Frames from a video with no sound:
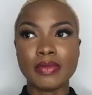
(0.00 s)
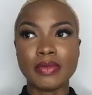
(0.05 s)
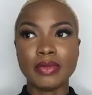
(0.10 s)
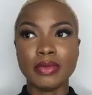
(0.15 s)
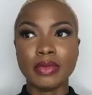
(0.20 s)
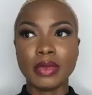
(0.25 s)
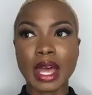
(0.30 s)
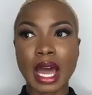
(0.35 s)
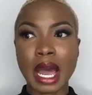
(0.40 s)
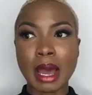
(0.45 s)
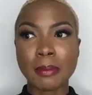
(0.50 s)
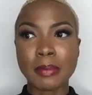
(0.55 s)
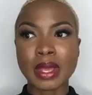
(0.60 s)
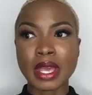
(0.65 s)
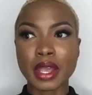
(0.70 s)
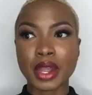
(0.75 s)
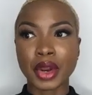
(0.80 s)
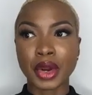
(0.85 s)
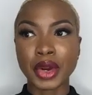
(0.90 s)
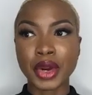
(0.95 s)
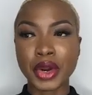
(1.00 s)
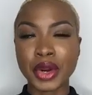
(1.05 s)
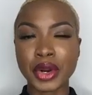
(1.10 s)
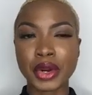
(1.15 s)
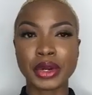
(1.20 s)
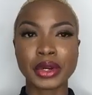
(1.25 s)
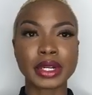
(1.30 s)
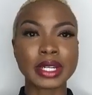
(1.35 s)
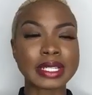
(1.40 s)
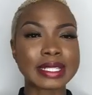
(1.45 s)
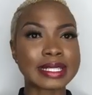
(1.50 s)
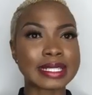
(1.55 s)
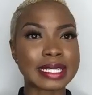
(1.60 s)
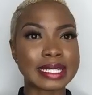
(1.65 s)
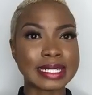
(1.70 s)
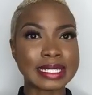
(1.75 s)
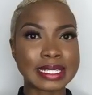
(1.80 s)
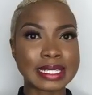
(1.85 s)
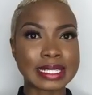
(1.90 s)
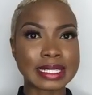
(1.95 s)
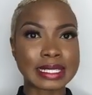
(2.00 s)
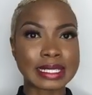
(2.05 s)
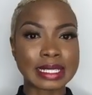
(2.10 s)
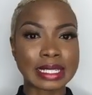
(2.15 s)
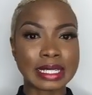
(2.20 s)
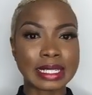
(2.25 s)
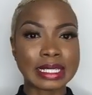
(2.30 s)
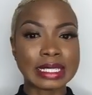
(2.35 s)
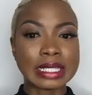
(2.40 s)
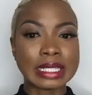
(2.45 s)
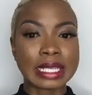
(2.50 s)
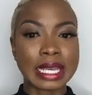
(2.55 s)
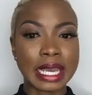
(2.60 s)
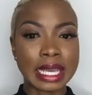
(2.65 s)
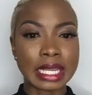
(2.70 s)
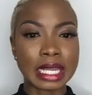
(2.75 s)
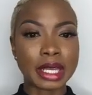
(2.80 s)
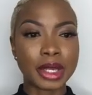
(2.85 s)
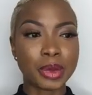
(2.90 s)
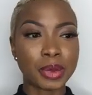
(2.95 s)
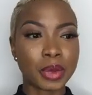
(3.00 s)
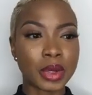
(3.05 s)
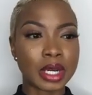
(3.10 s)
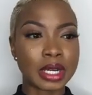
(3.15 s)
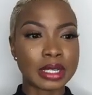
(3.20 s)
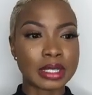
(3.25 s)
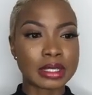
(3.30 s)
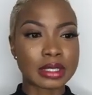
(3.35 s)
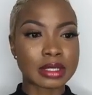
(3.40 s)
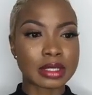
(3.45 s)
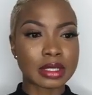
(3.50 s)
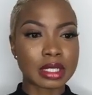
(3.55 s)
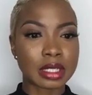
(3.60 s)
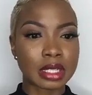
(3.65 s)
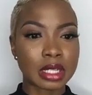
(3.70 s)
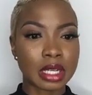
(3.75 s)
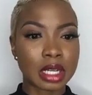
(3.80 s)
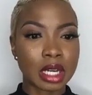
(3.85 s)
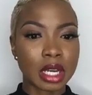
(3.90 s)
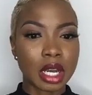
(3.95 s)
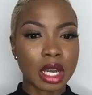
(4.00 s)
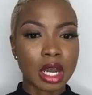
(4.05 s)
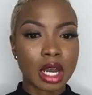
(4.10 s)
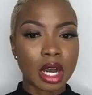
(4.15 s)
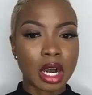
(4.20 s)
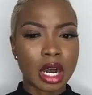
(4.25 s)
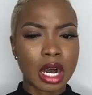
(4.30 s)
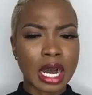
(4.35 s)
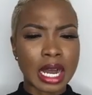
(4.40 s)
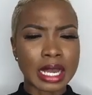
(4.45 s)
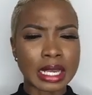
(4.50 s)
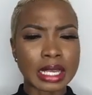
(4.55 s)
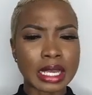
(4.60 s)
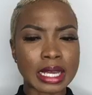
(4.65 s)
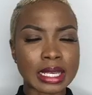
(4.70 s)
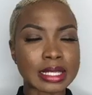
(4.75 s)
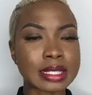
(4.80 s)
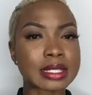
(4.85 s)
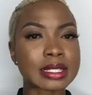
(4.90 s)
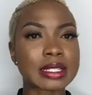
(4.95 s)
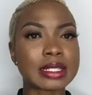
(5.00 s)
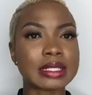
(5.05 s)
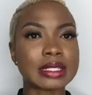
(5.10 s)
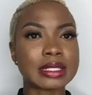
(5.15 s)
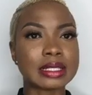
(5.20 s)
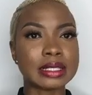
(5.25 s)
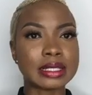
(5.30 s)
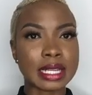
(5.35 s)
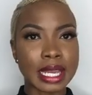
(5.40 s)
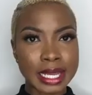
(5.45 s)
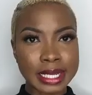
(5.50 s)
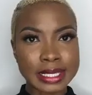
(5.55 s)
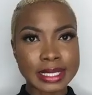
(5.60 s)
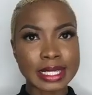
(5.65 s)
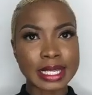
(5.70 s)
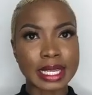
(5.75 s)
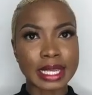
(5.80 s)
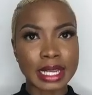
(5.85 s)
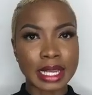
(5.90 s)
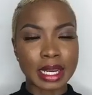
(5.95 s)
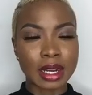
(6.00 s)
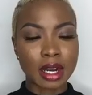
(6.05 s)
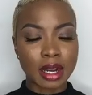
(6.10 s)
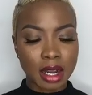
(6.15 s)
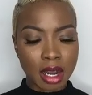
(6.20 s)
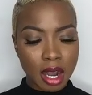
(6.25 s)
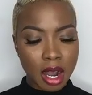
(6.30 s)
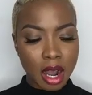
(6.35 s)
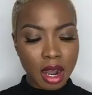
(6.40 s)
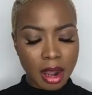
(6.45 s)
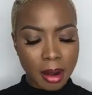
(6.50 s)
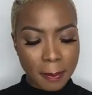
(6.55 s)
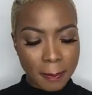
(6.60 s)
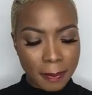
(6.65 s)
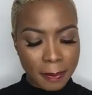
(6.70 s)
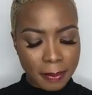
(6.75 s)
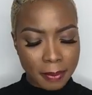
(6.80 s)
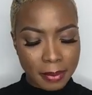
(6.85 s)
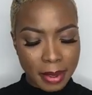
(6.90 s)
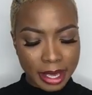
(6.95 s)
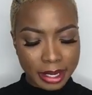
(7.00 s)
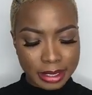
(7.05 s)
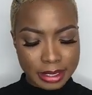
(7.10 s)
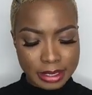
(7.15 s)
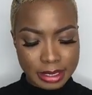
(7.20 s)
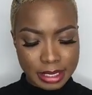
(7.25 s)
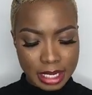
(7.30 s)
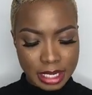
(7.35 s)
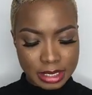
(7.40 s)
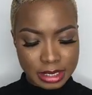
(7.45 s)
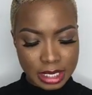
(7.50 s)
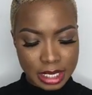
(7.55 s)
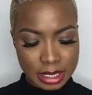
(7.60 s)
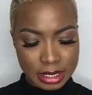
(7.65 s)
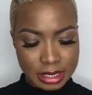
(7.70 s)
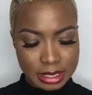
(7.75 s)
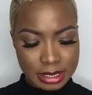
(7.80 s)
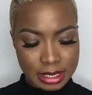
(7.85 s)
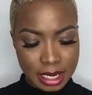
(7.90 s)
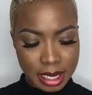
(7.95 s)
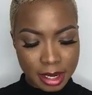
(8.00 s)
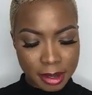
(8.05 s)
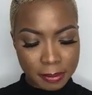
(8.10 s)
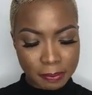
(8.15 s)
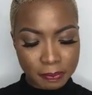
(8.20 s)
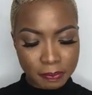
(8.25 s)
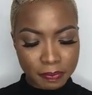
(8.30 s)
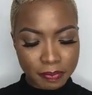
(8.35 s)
not being heard, since Katie was, I guess, dating McIntosh at the time.